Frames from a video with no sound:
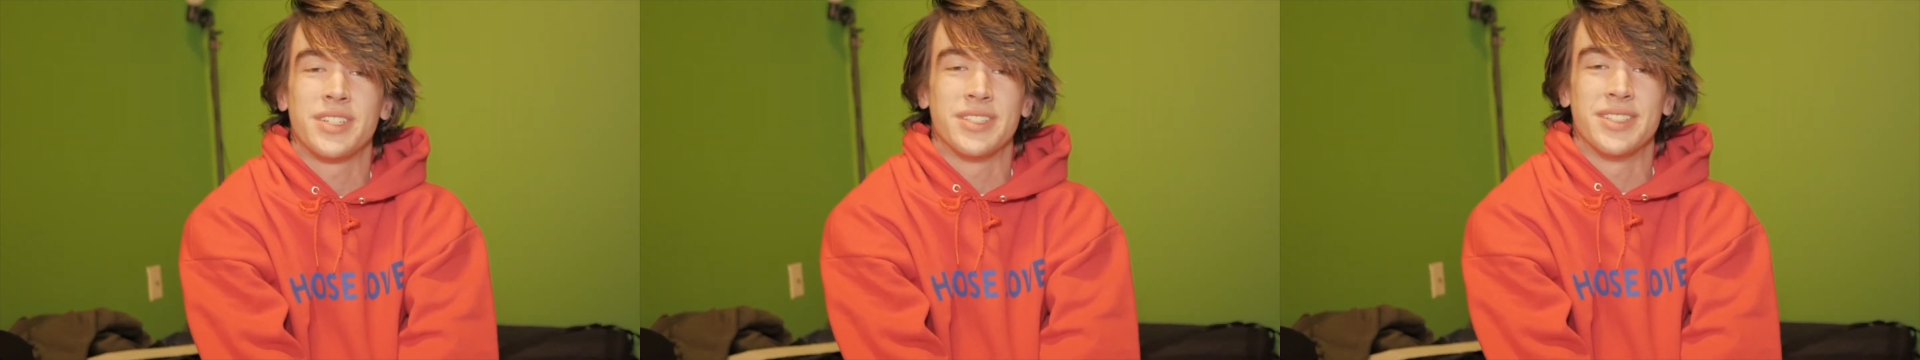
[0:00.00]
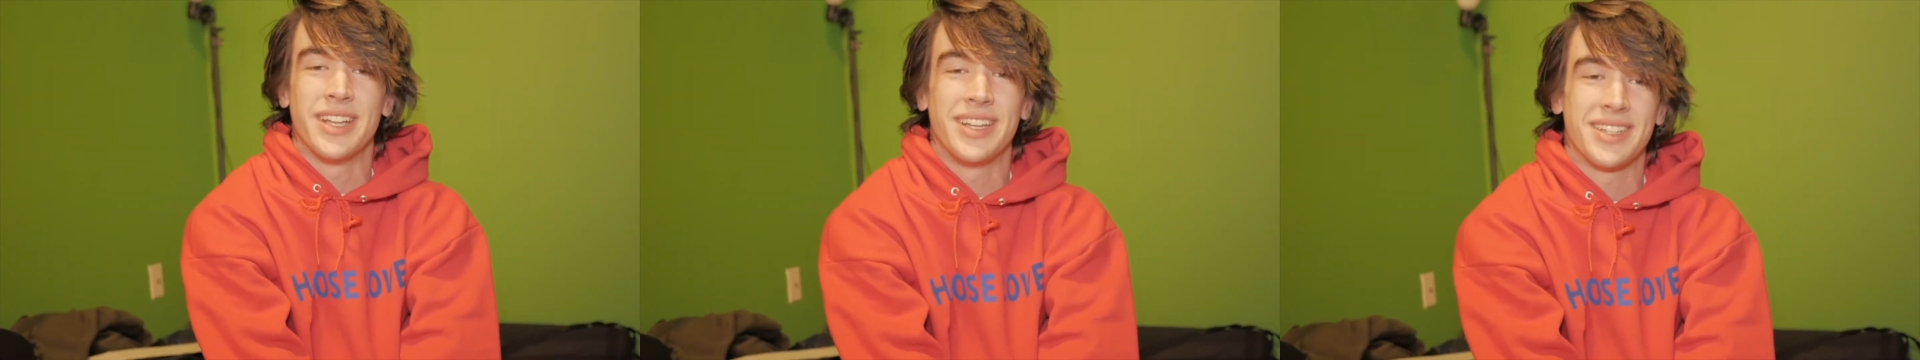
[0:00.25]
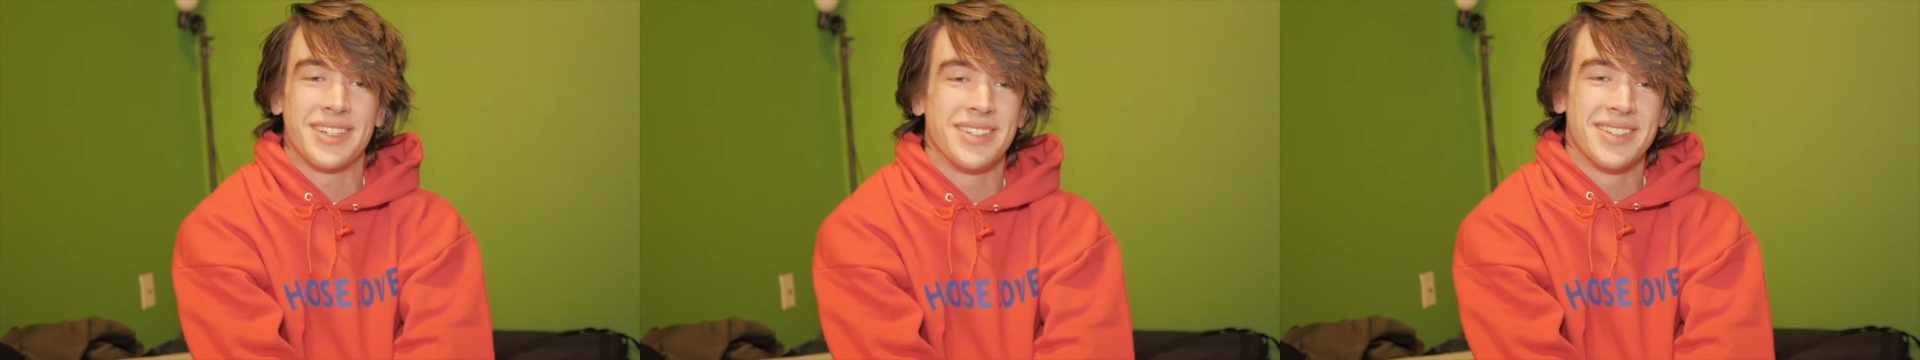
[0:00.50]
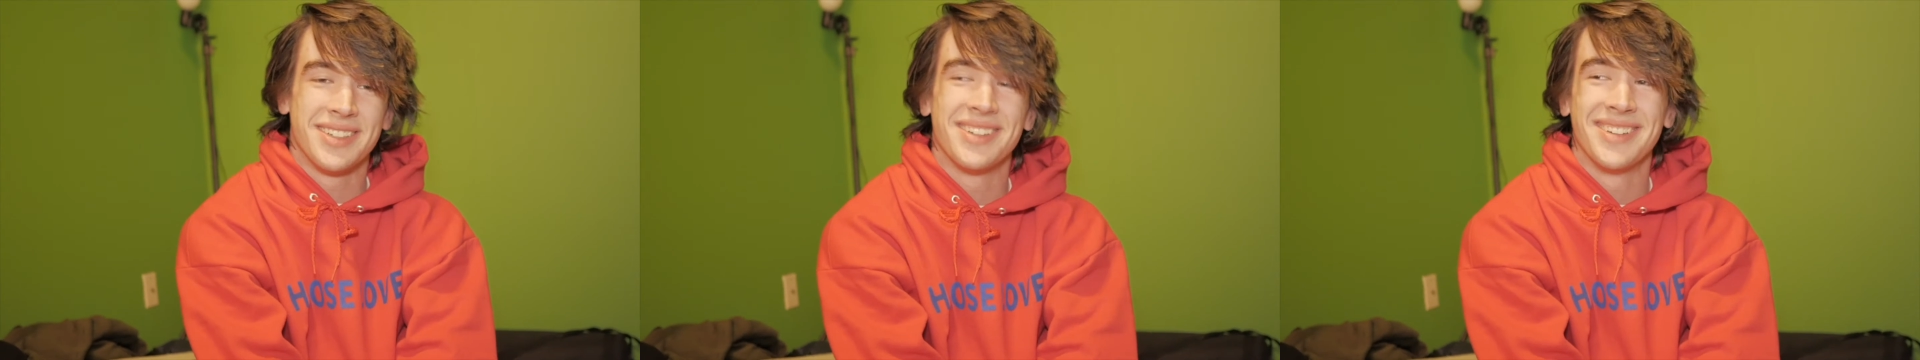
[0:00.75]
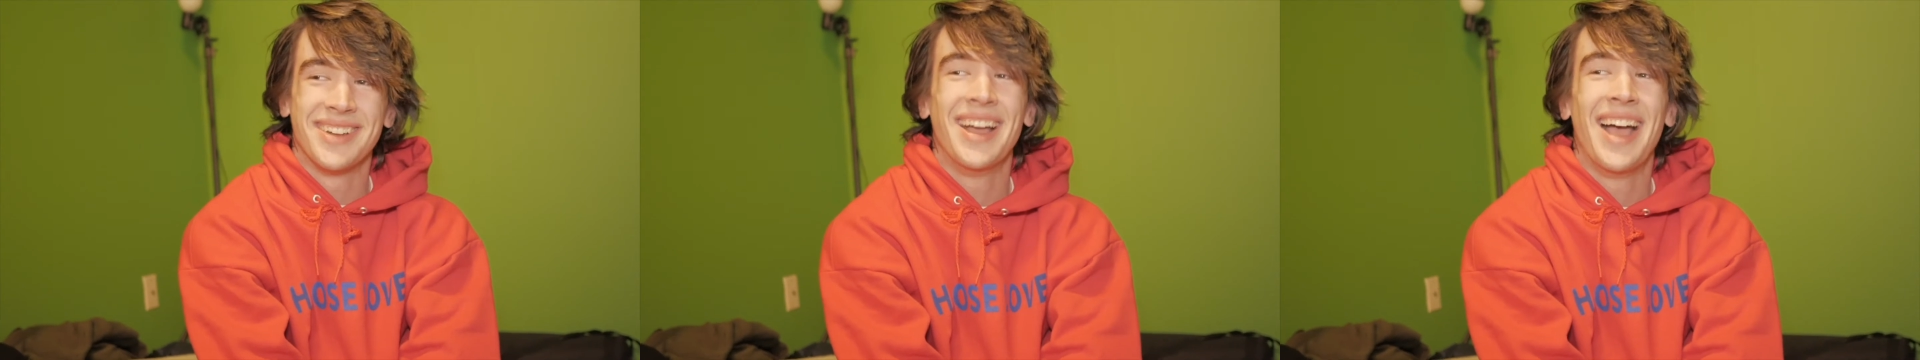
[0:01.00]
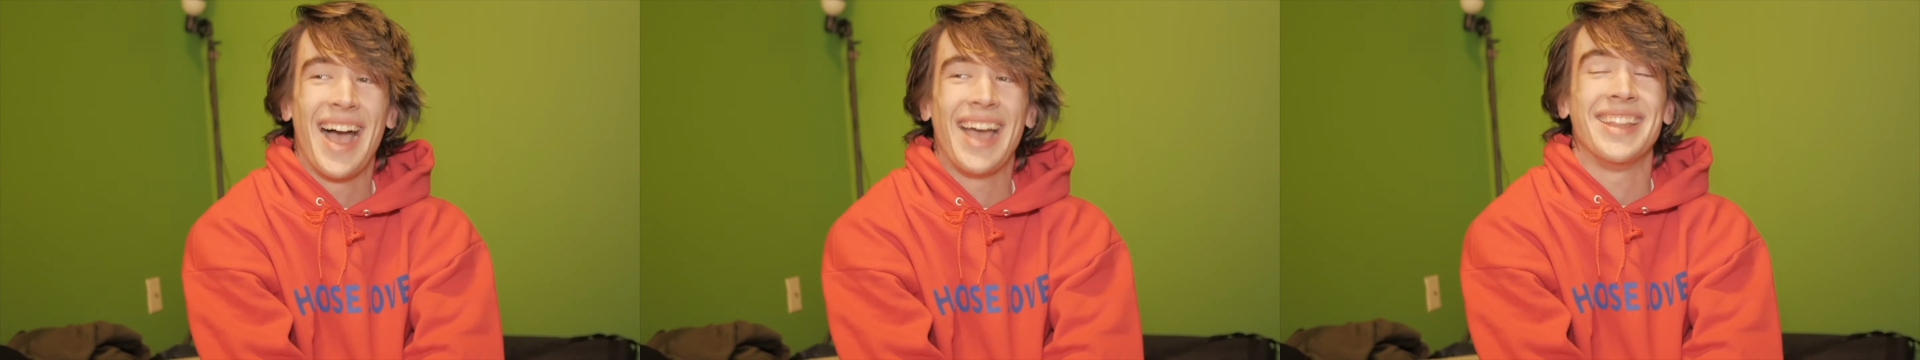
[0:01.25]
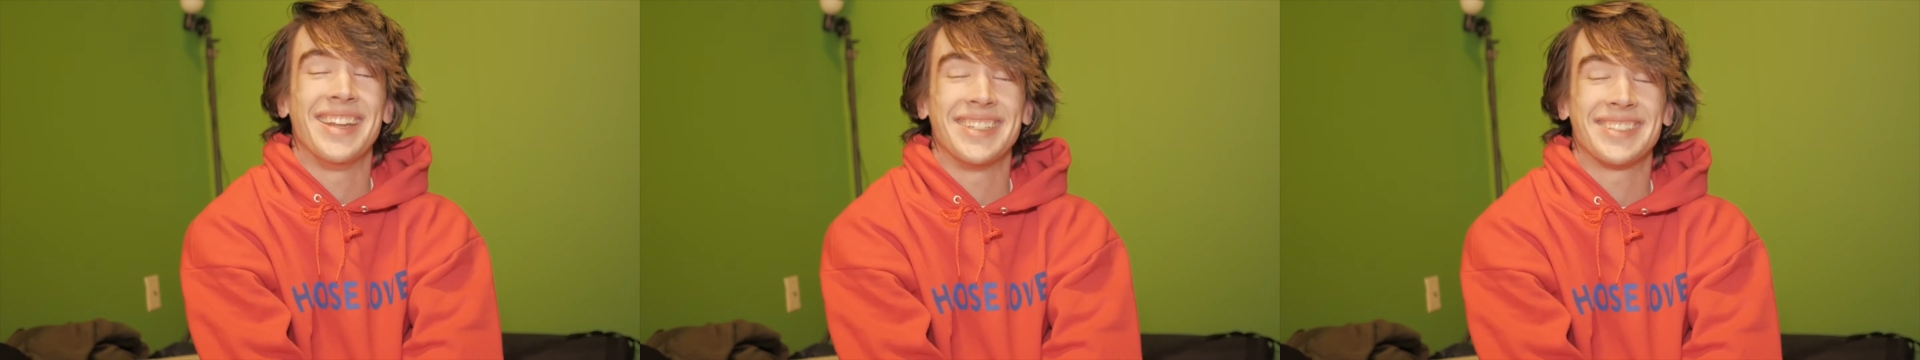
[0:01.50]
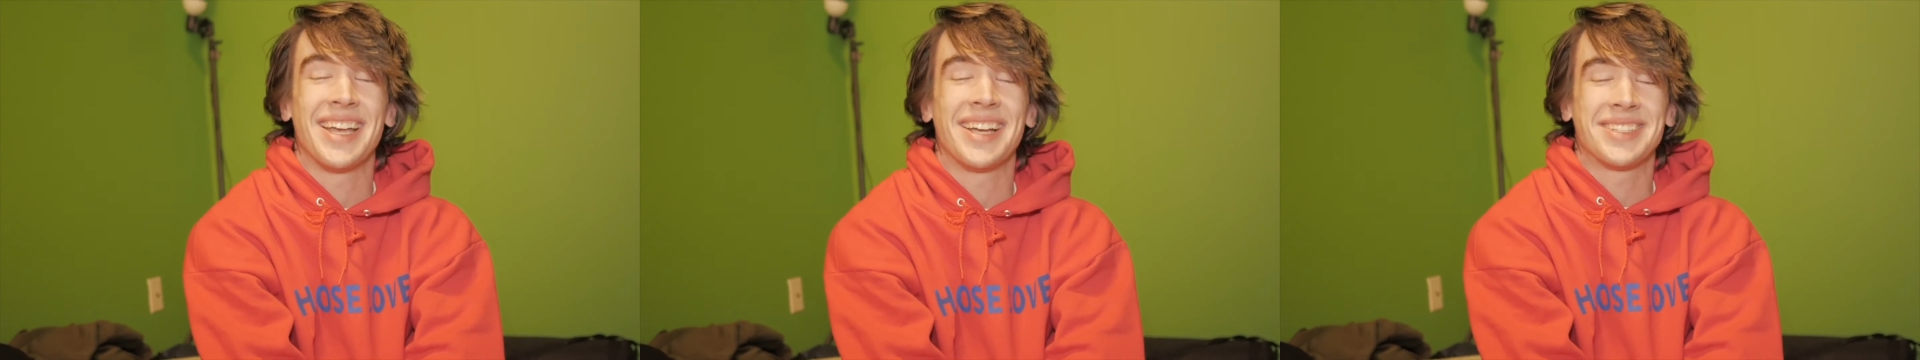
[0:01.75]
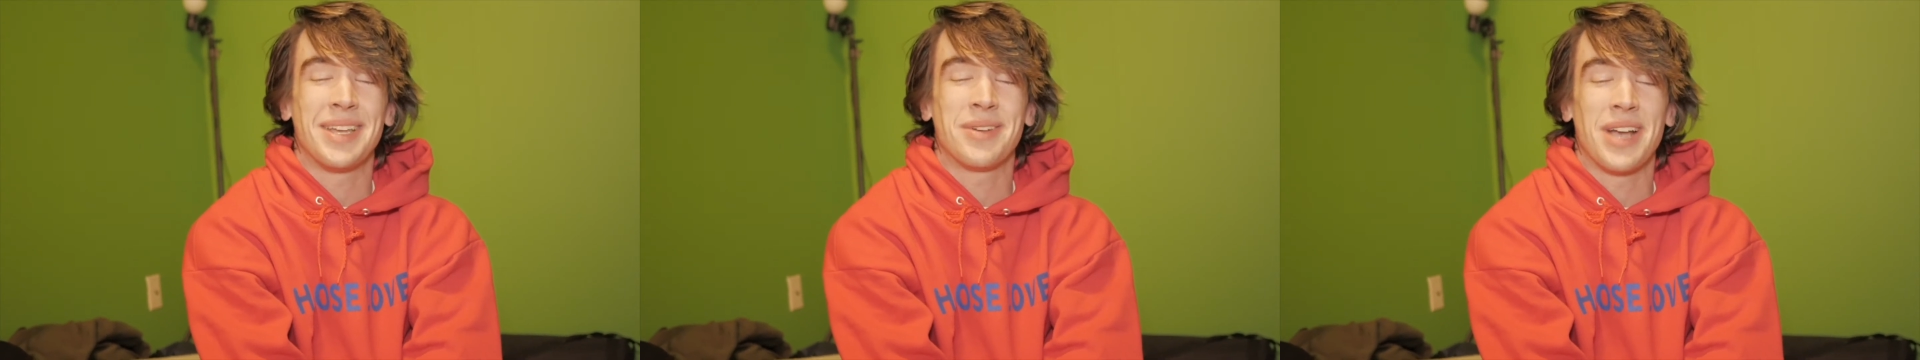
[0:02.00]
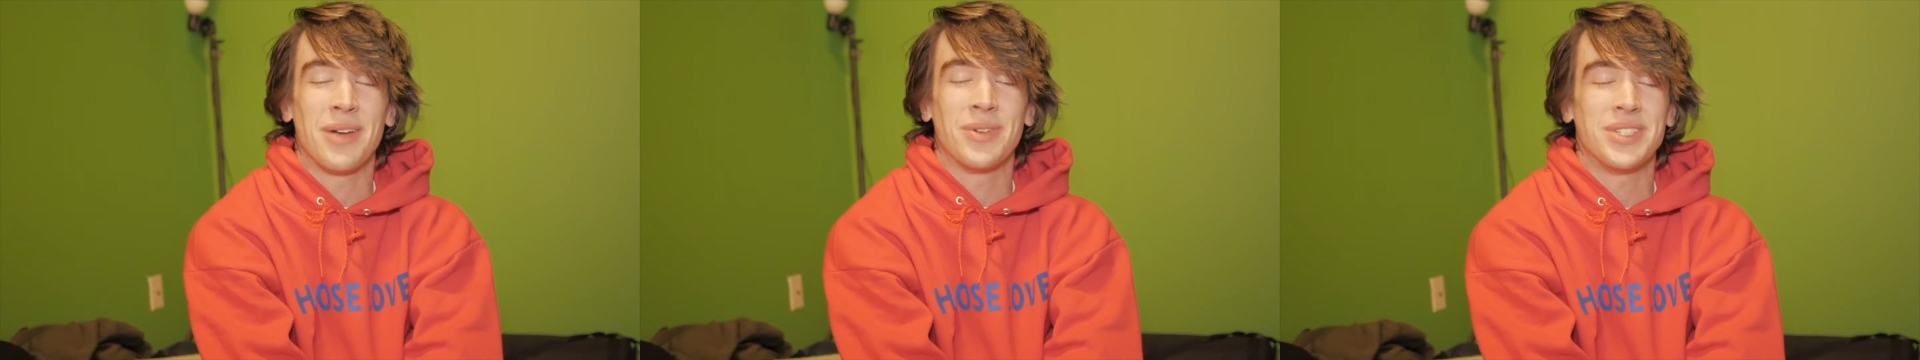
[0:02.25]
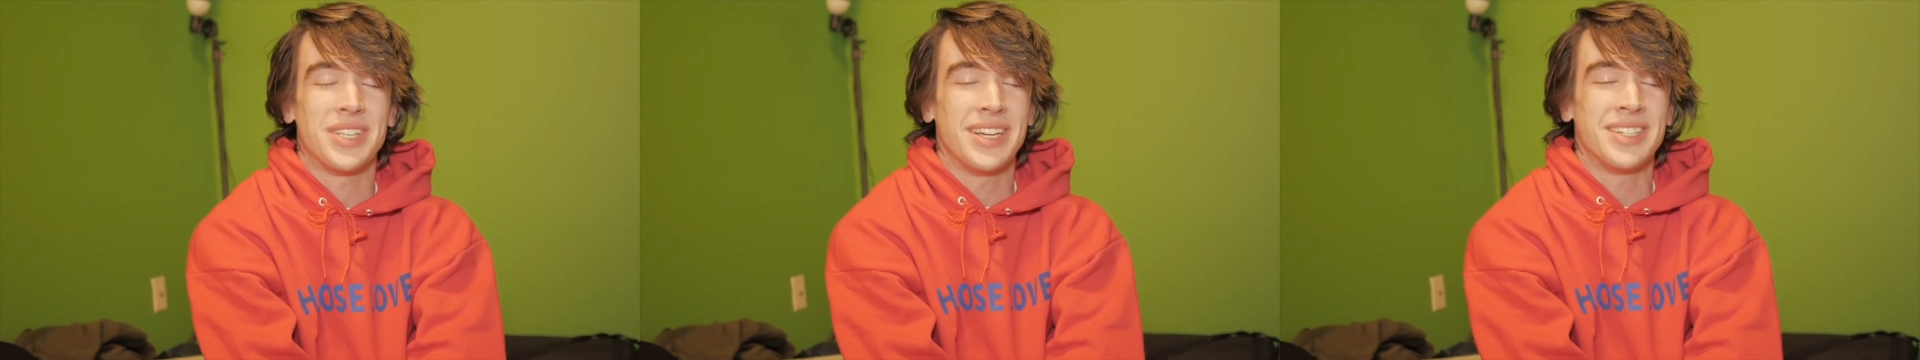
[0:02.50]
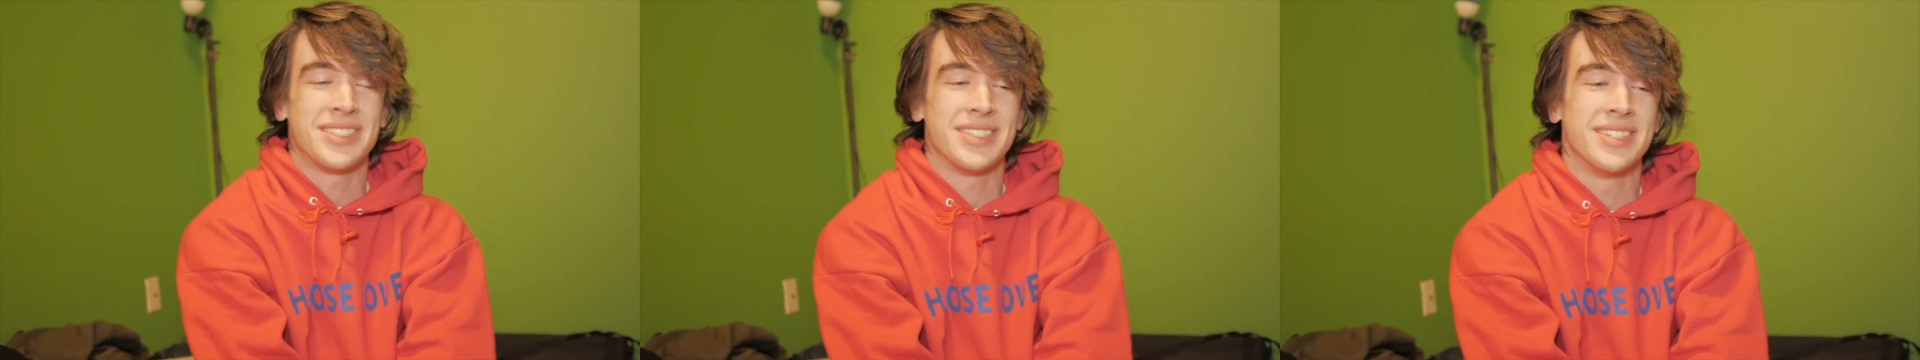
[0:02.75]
Like, I had the exact same conversation.